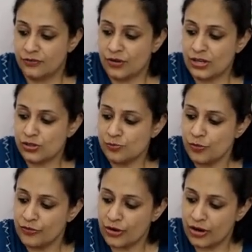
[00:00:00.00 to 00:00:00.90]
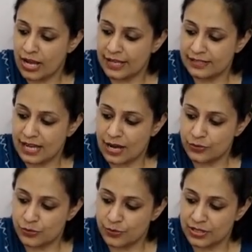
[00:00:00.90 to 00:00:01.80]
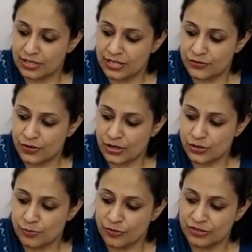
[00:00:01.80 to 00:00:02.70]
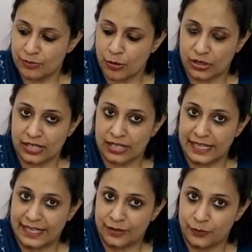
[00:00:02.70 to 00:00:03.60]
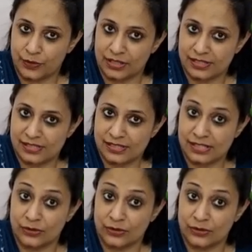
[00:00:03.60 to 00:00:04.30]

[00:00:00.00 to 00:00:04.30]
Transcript: try to move your hand outward and try to move the bottle inwards.